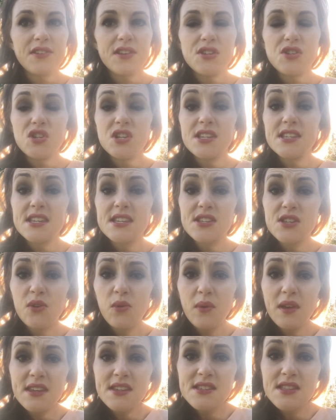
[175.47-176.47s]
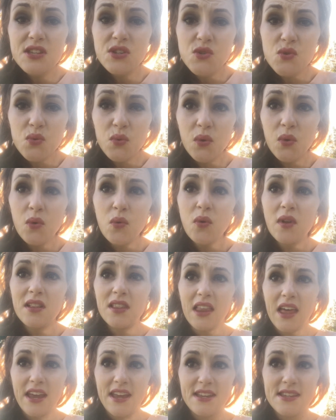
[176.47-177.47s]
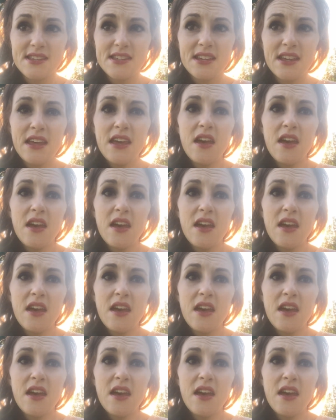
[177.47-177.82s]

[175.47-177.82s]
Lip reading: to Jesus, who is the true light,